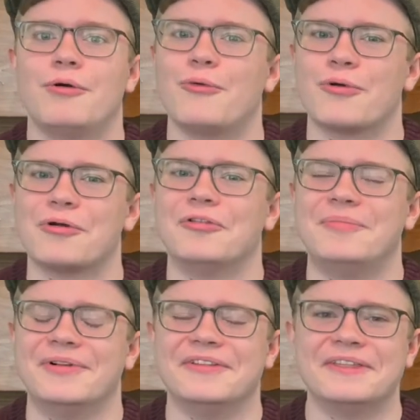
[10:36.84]
world
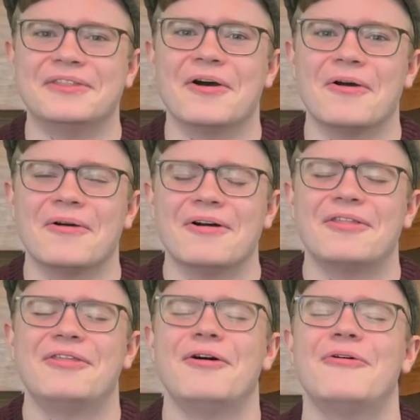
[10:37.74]
building, though.
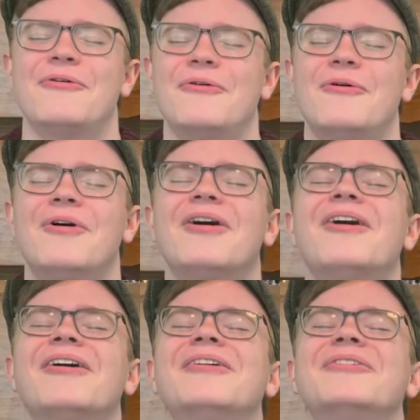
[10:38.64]
The
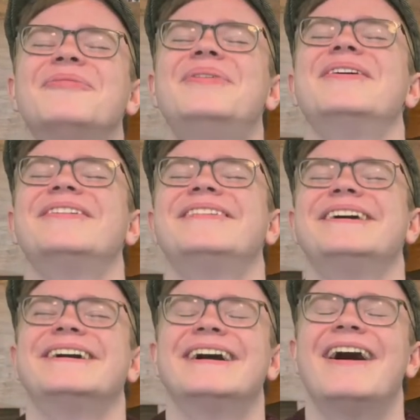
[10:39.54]
world
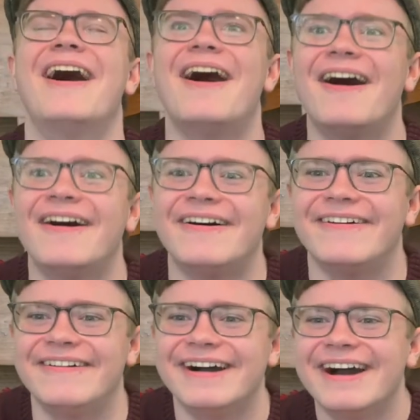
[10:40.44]
building.
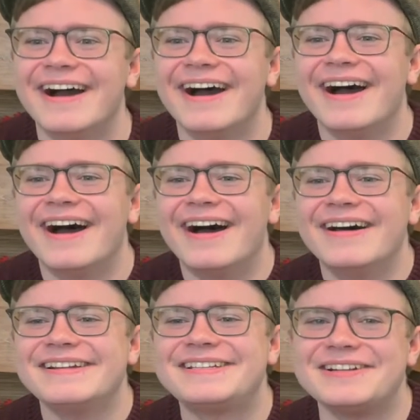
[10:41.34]
Oh!
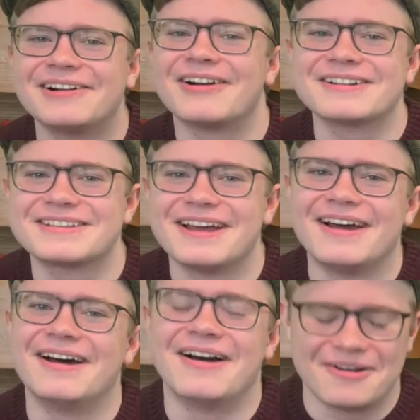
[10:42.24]
Tir
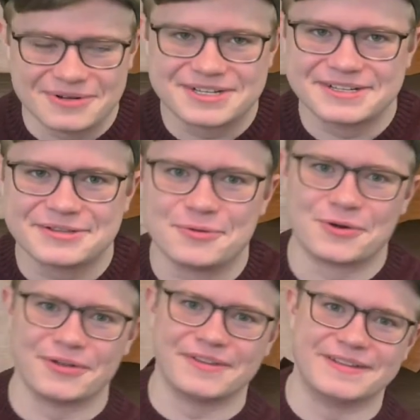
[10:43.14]
Arsa, which is the
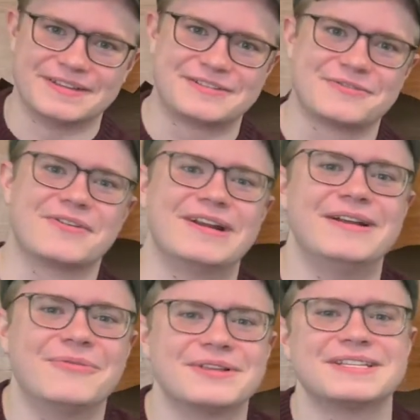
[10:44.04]
world in this
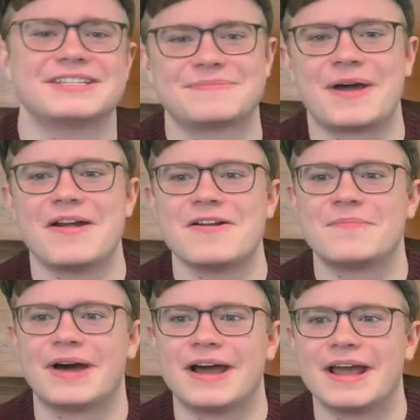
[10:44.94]
story, was
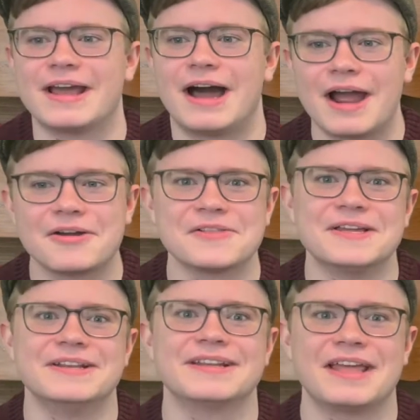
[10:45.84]
inspired by
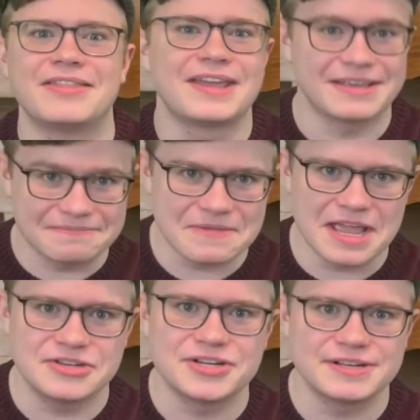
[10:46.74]
Ireland and like
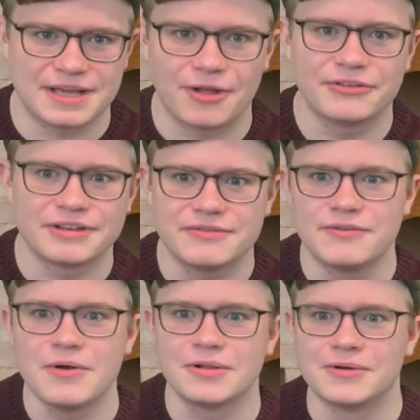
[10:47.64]
ancient Celtic
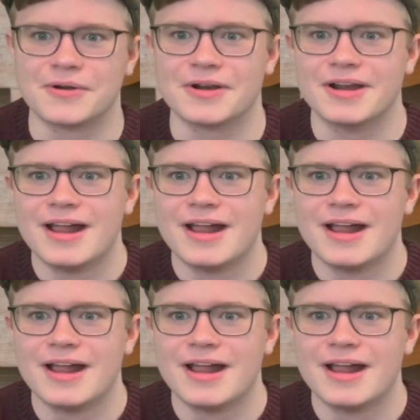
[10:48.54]
folklore.